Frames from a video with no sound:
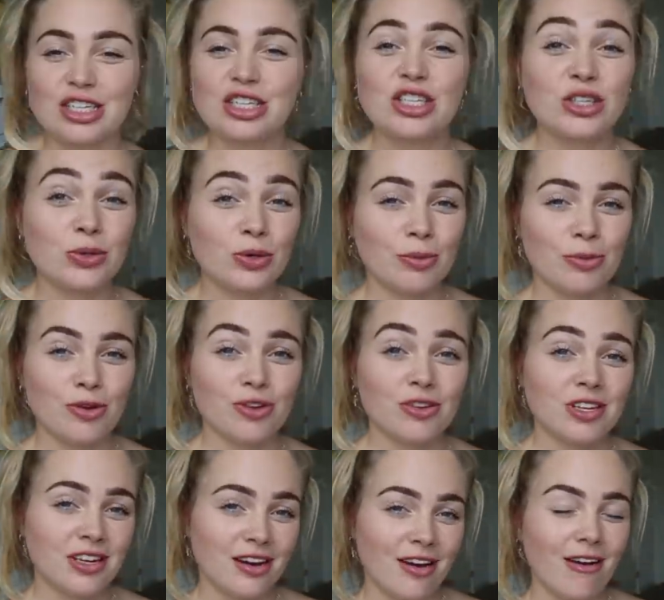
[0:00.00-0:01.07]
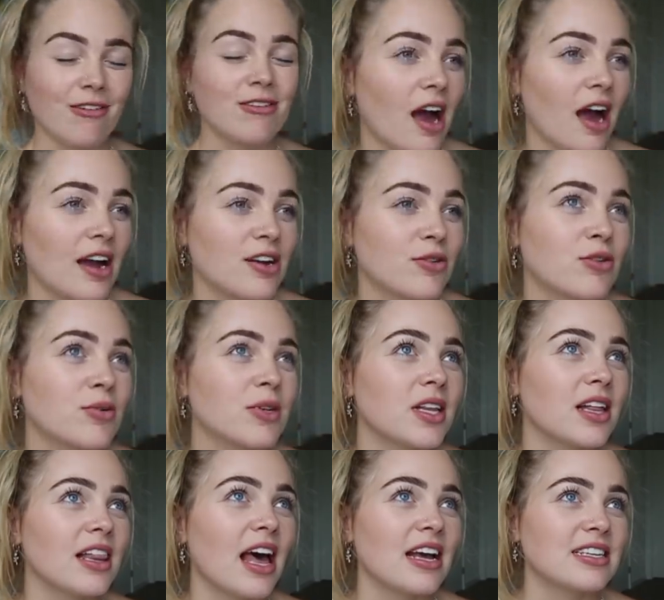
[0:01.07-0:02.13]
It's suitable, you know? I don't know what
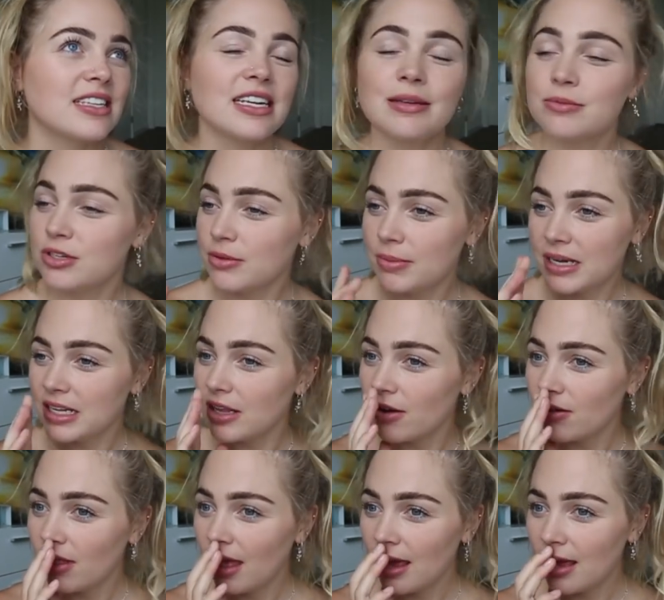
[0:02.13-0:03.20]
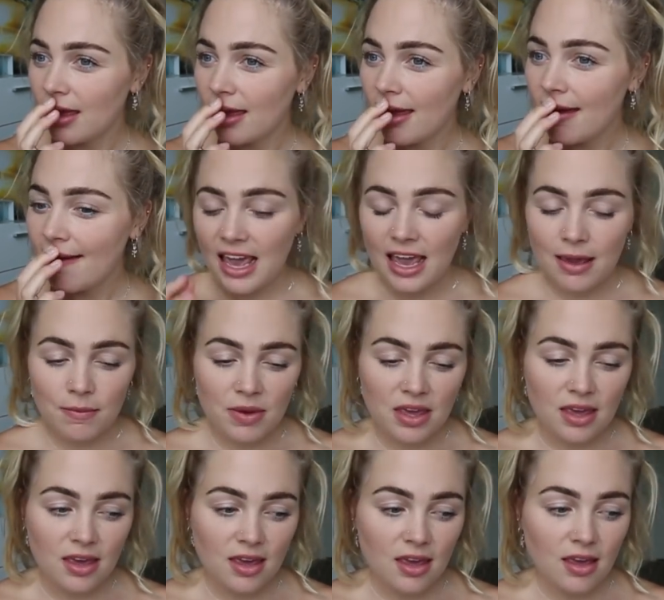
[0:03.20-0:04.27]
the last name should be though, like
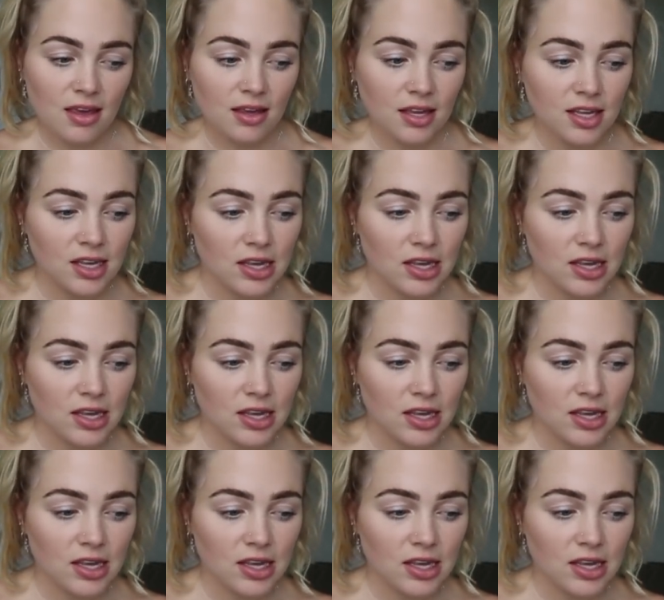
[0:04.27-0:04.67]
Amy